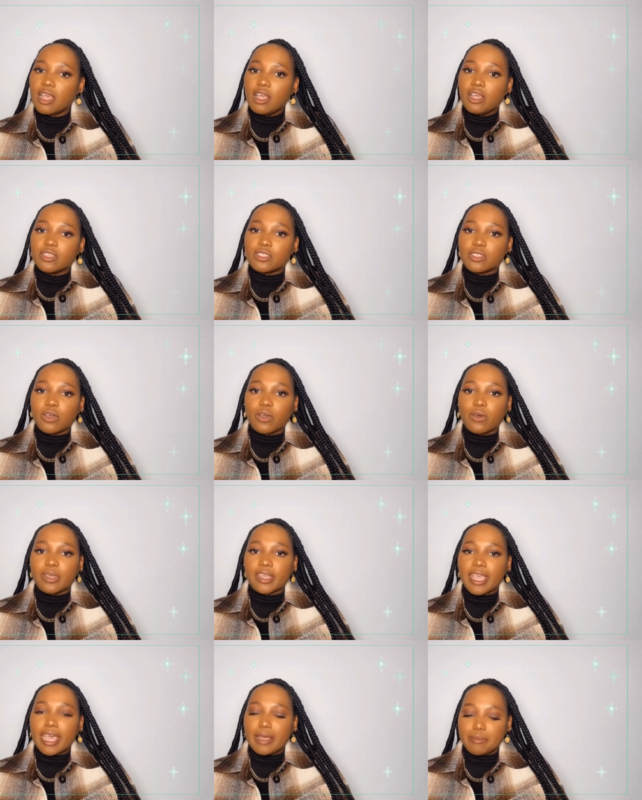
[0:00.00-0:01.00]
So
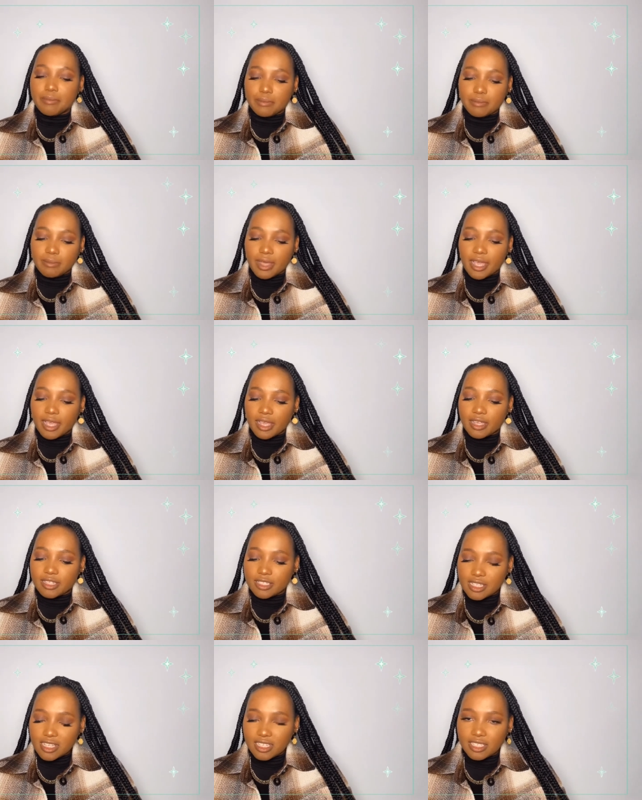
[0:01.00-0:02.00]
yeah, my
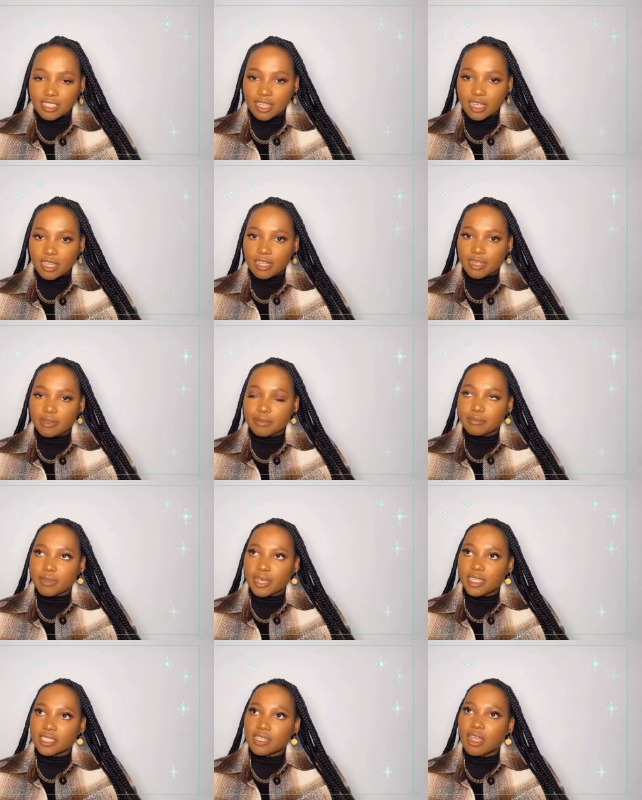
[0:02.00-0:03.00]
sister,
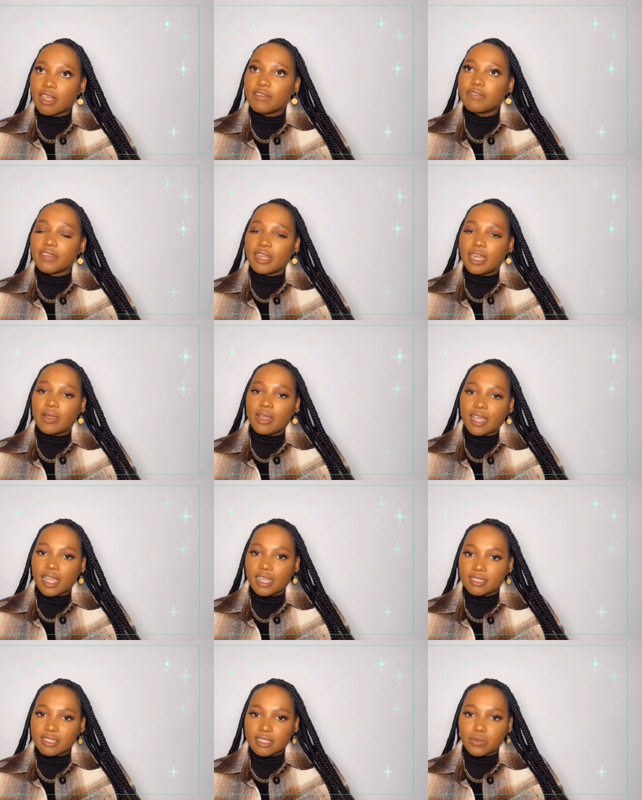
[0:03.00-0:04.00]
myself, and our
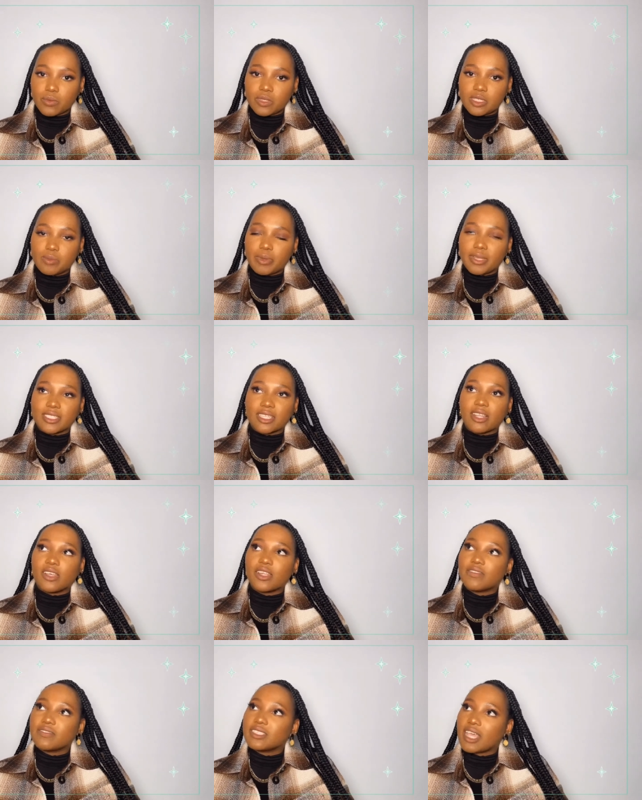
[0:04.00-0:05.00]
cousin, we spent a lot
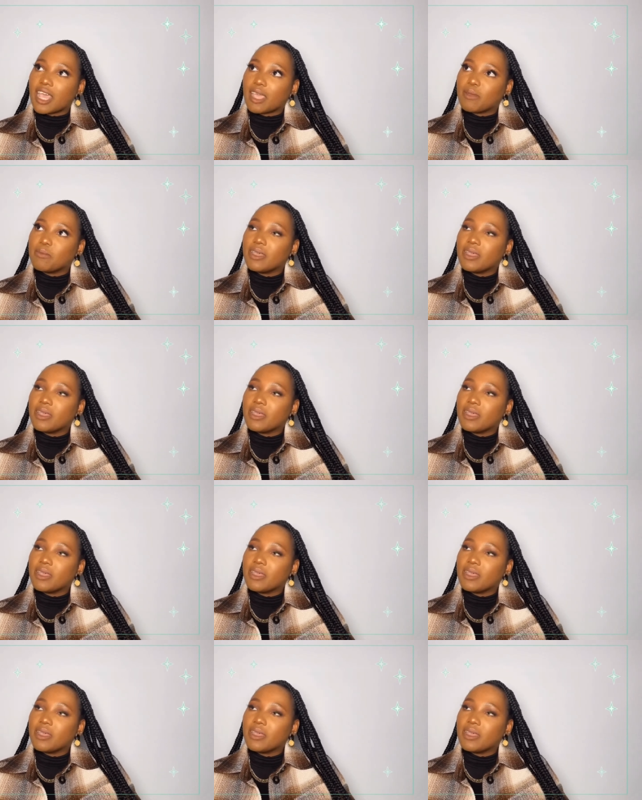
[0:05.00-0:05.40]
of time